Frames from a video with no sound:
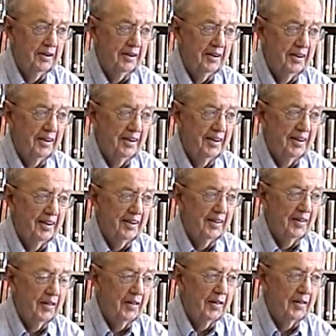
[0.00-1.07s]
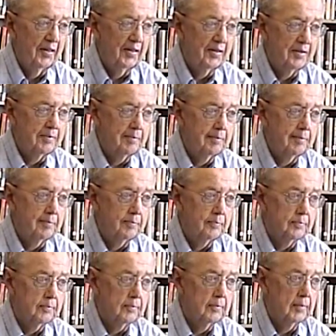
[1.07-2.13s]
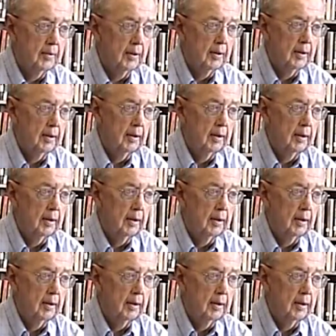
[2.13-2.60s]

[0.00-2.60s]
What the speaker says: When did you find out you were going to be a transporter?